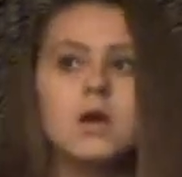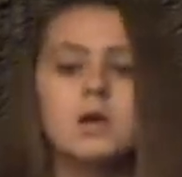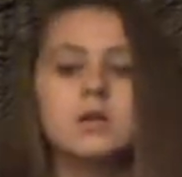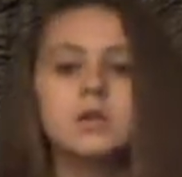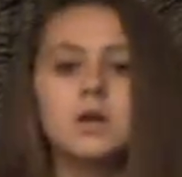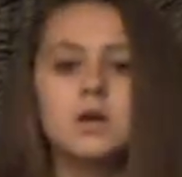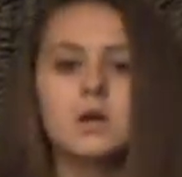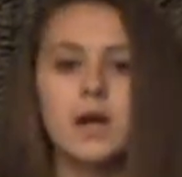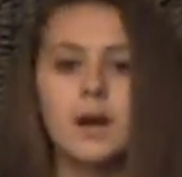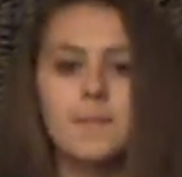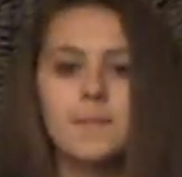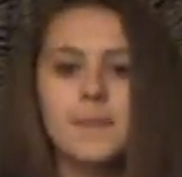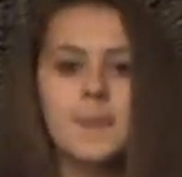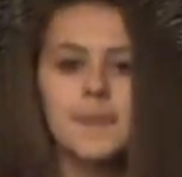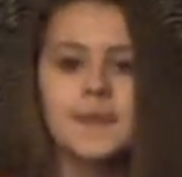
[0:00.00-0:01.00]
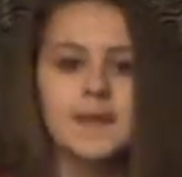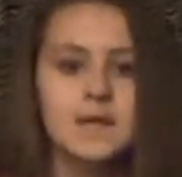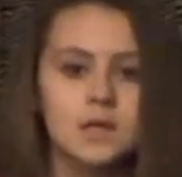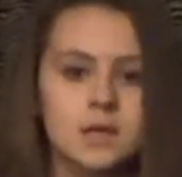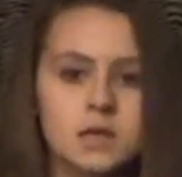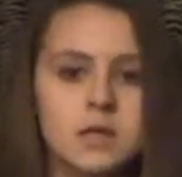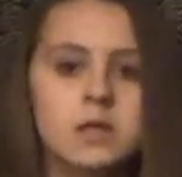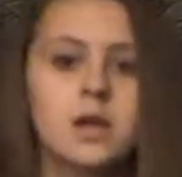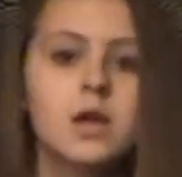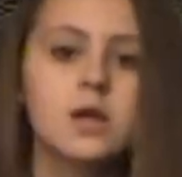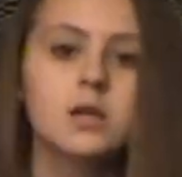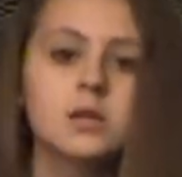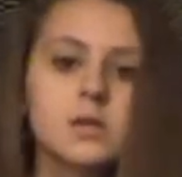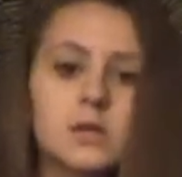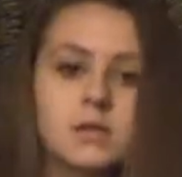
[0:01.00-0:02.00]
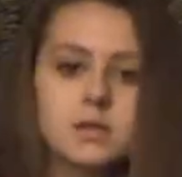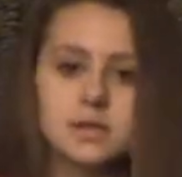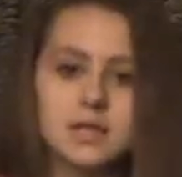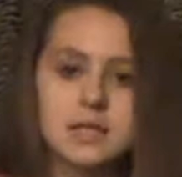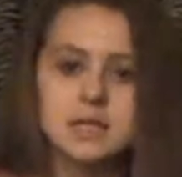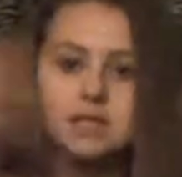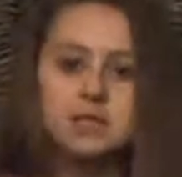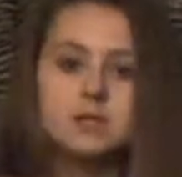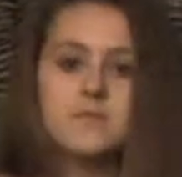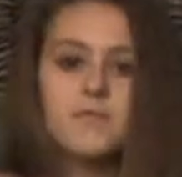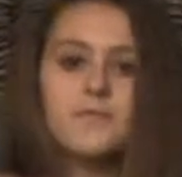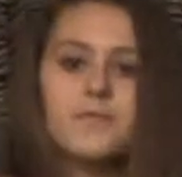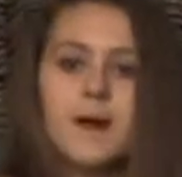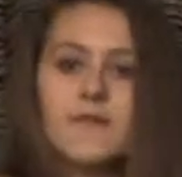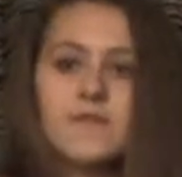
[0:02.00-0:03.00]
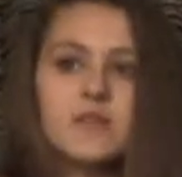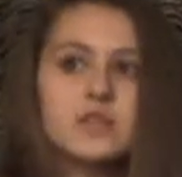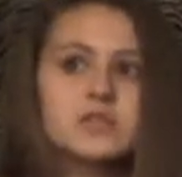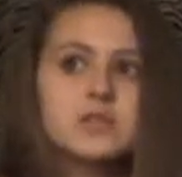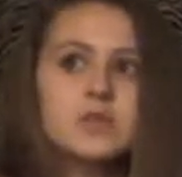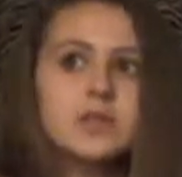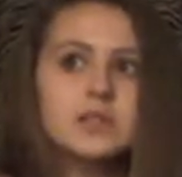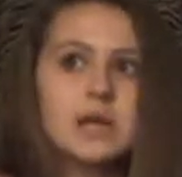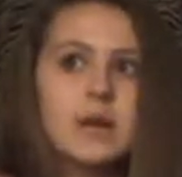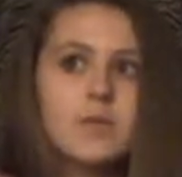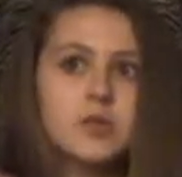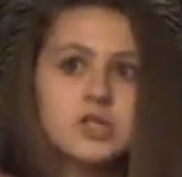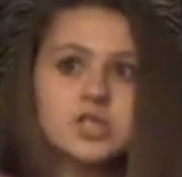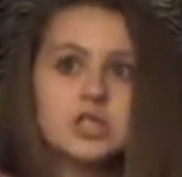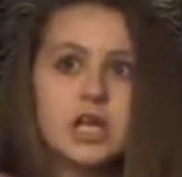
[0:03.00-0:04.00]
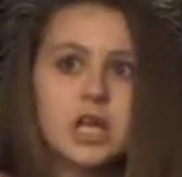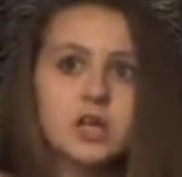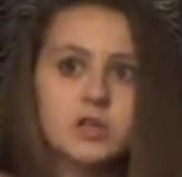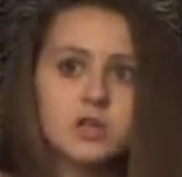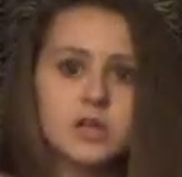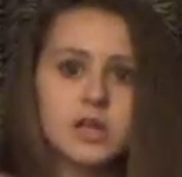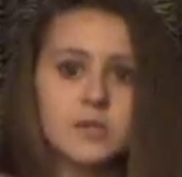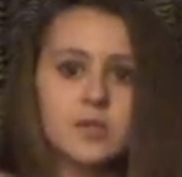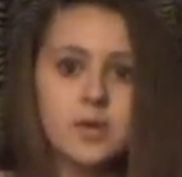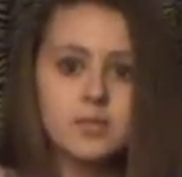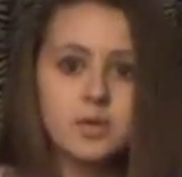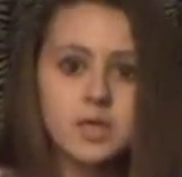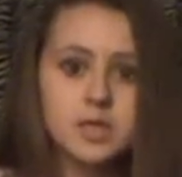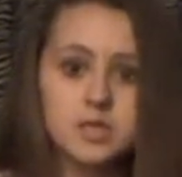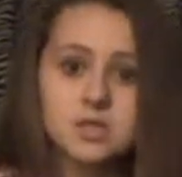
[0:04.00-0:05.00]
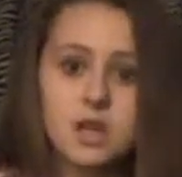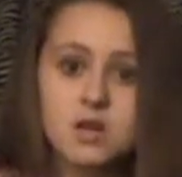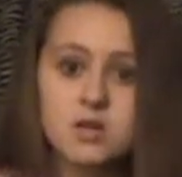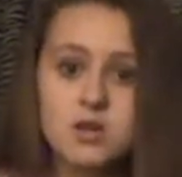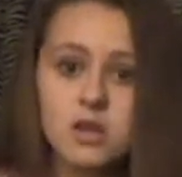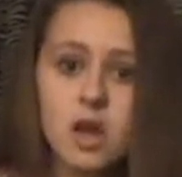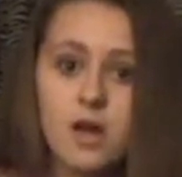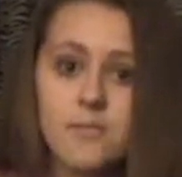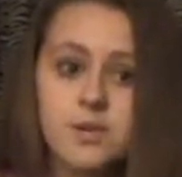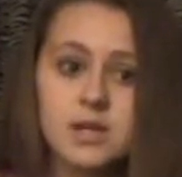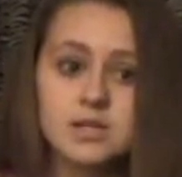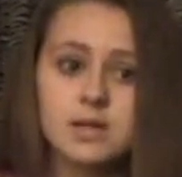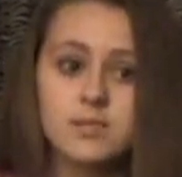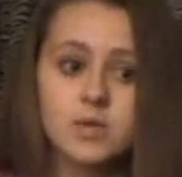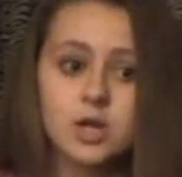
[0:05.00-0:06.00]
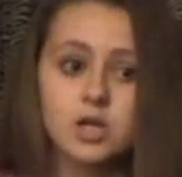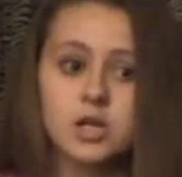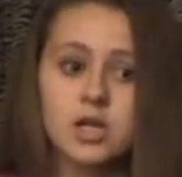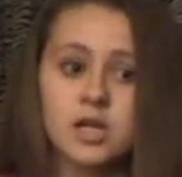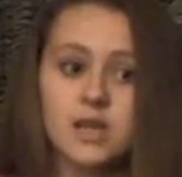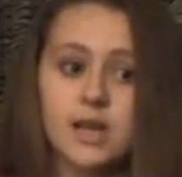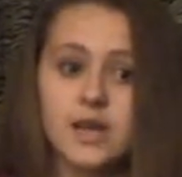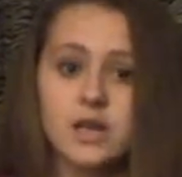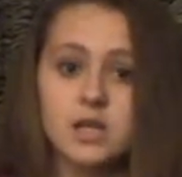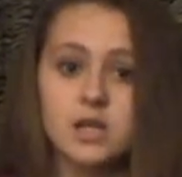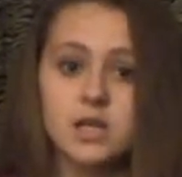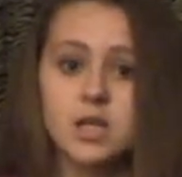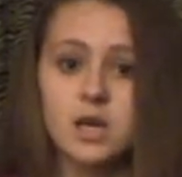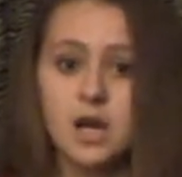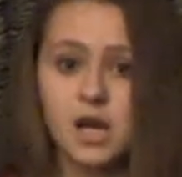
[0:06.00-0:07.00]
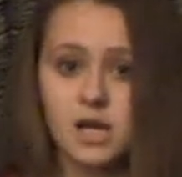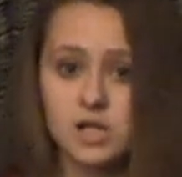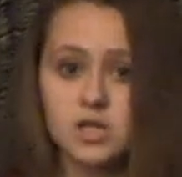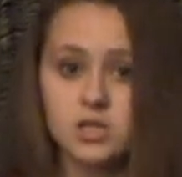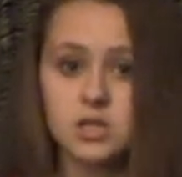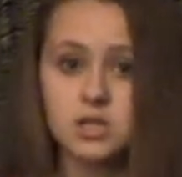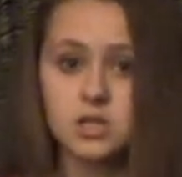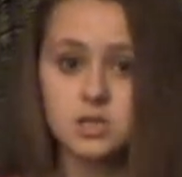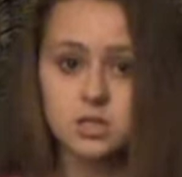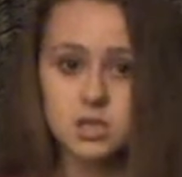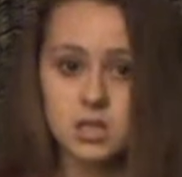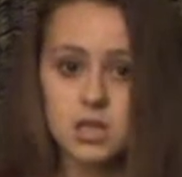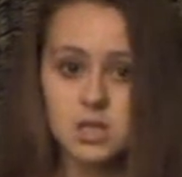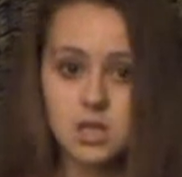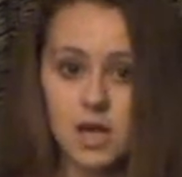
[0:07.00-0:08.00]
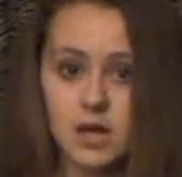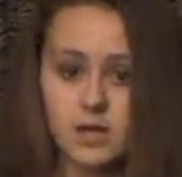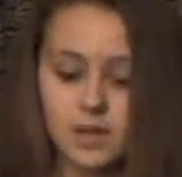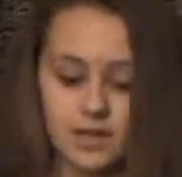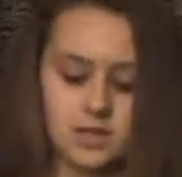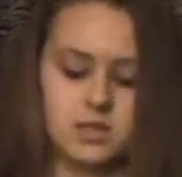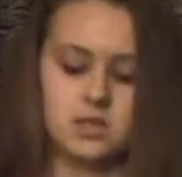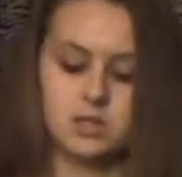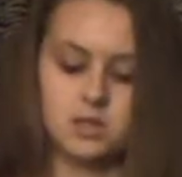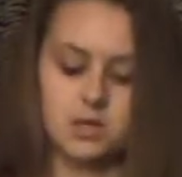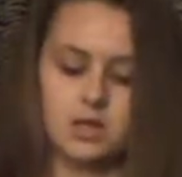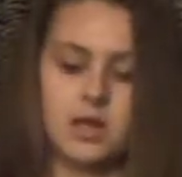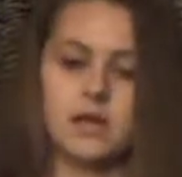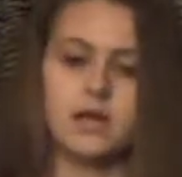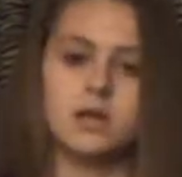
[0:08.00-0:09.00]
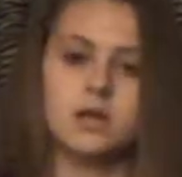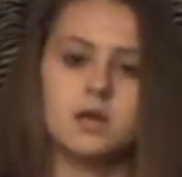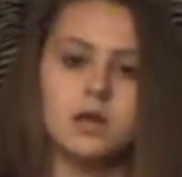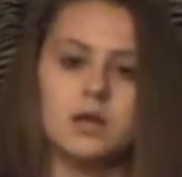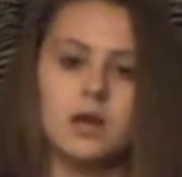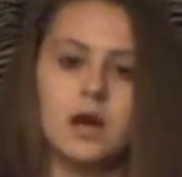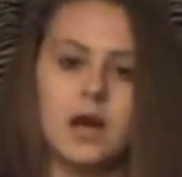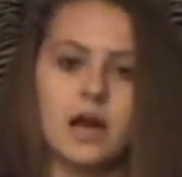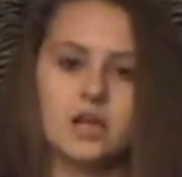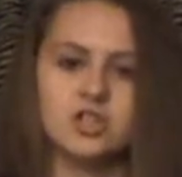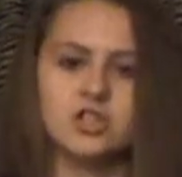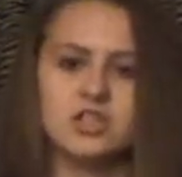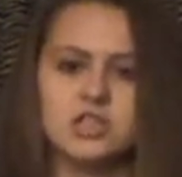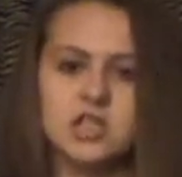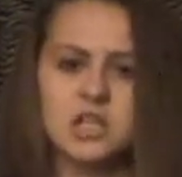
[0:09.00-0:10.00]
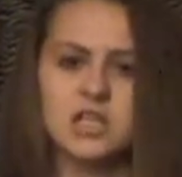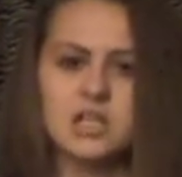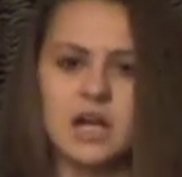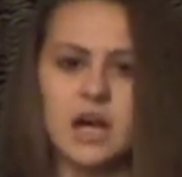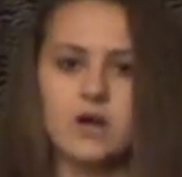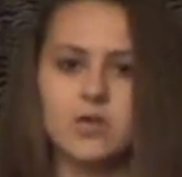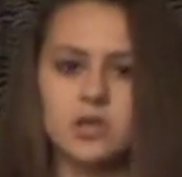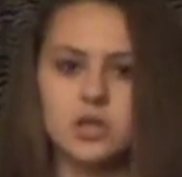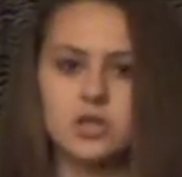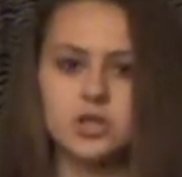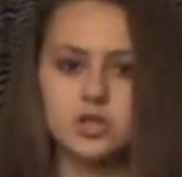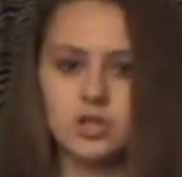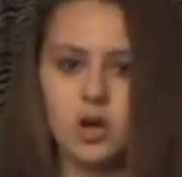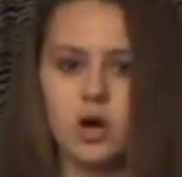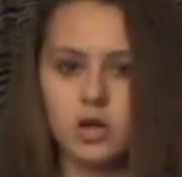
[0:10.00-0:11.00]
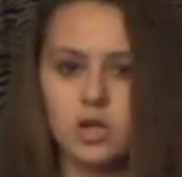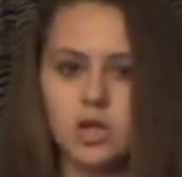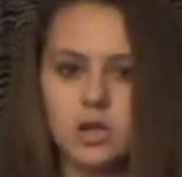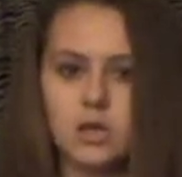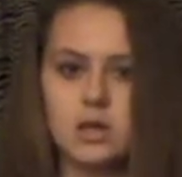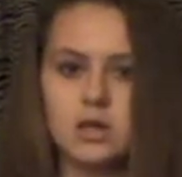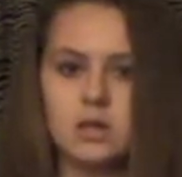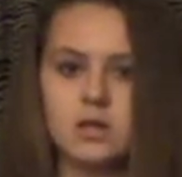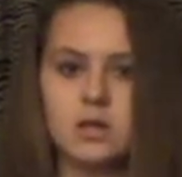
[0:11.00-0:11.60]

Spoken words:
So yeah, here's my first story time on this channel, and I'm probably going to stutter a lot because I'm not good at, like, actually sitting down, actually sitting down and just talking.